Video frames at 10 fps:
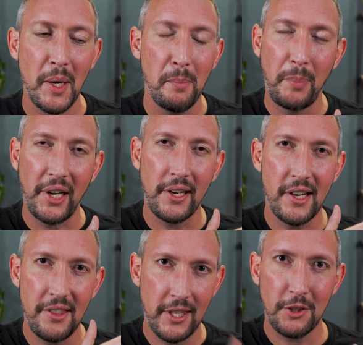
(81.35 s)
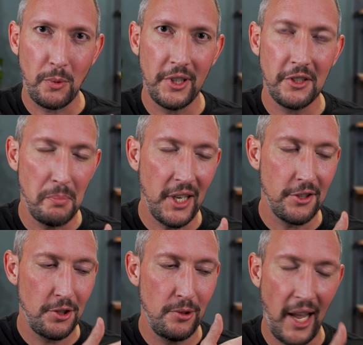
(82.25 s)
But this one is
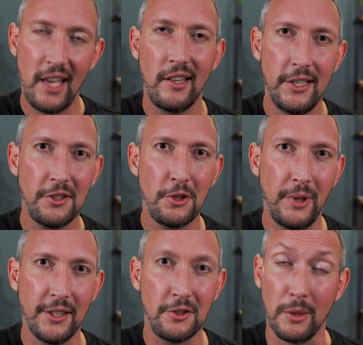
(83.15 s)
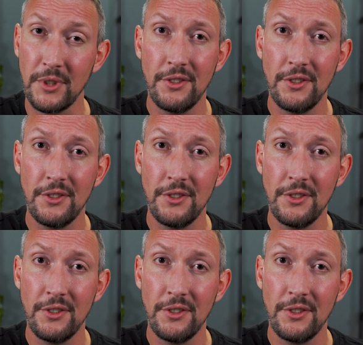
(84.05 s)
meant to analyze the transcripts.